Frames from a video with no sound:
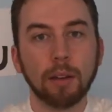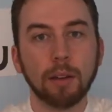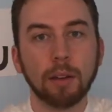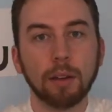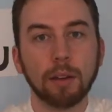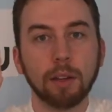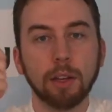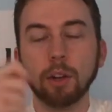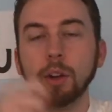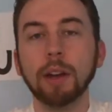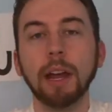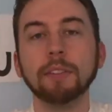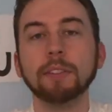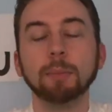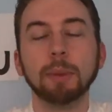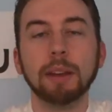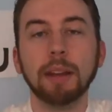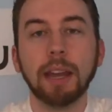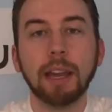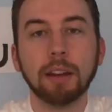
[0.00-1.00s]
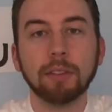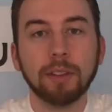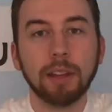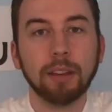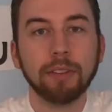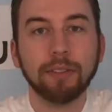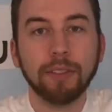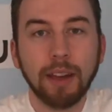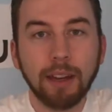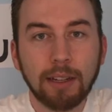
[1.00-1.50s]
You don't have to be negatively
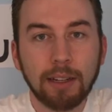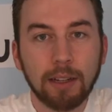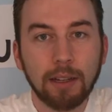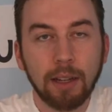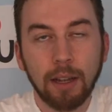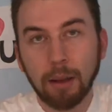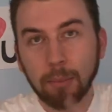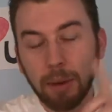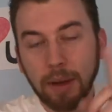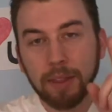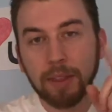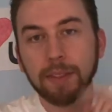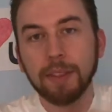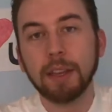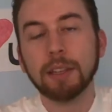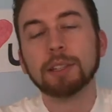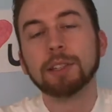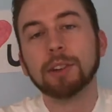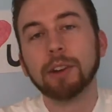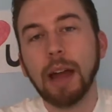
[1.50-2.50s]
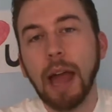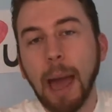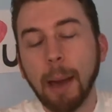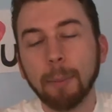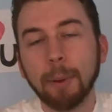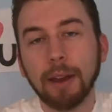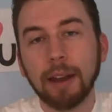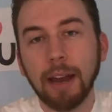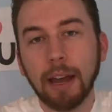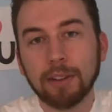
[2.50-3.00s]
affected by the things that are
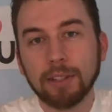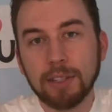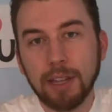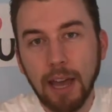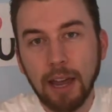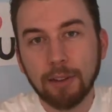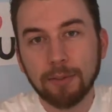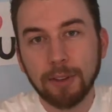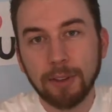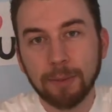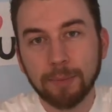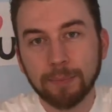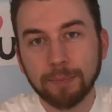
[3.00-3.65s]
happening outside of you.